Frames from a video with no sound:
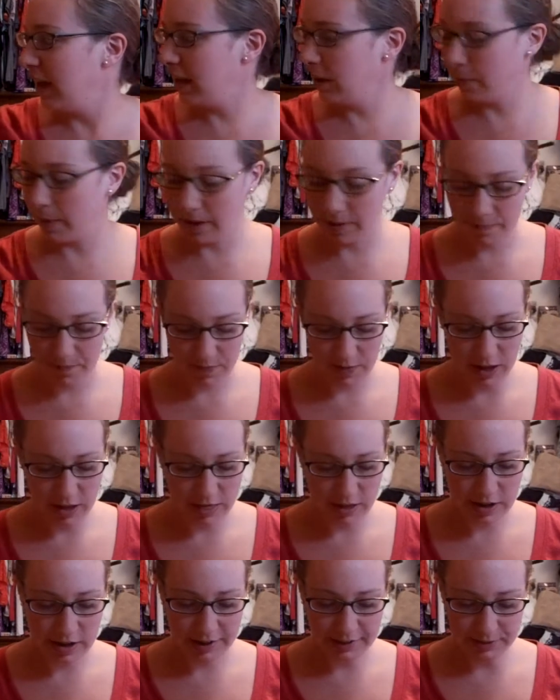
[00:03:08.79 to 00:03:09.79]
Anyway,
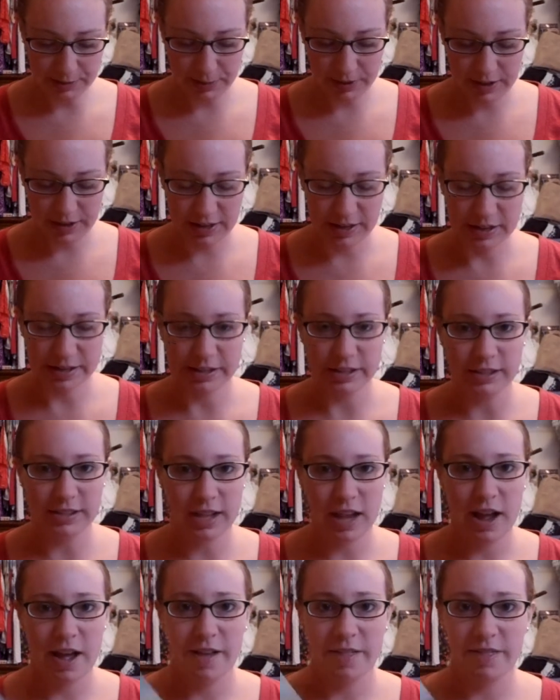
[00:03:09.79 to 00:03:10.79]
the next one is,